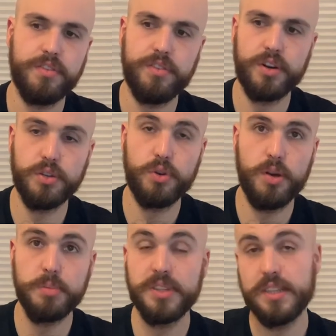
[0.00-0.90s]

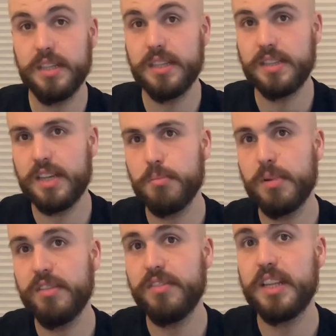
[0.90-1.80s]
drops in the same
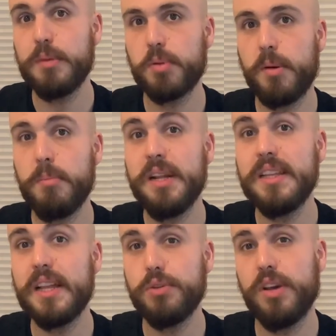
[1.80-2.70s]
month, that the probability
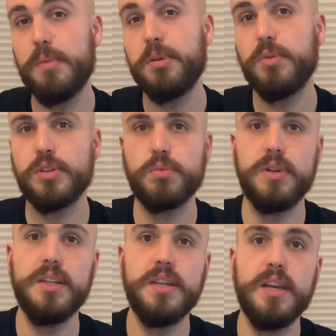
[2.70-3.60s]
that to happen was
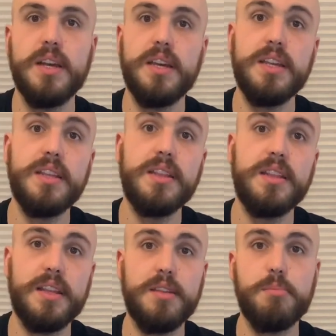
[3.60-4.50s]
1 in
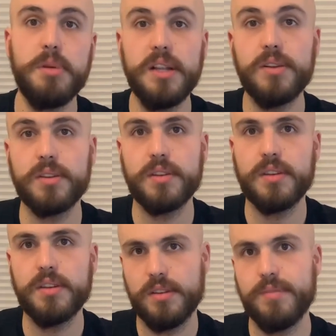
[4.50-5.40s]
10 billion.
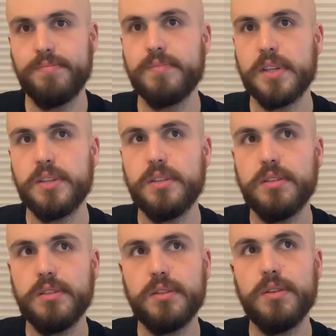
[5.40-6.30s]

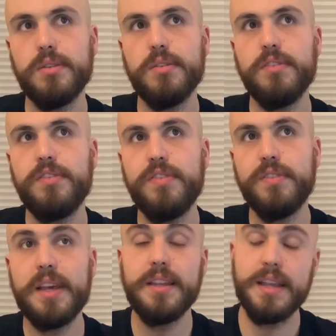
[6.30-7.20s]
So,
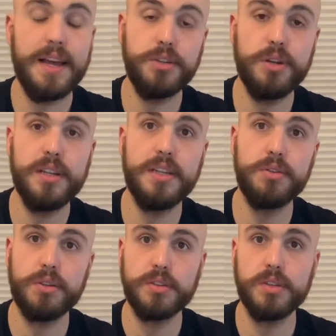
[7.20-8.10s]
and actually in
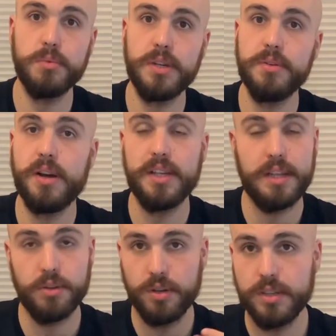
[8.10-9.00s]
2001 we had
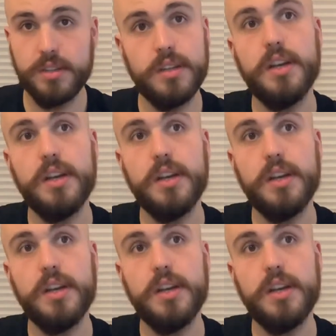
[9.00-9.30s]
another,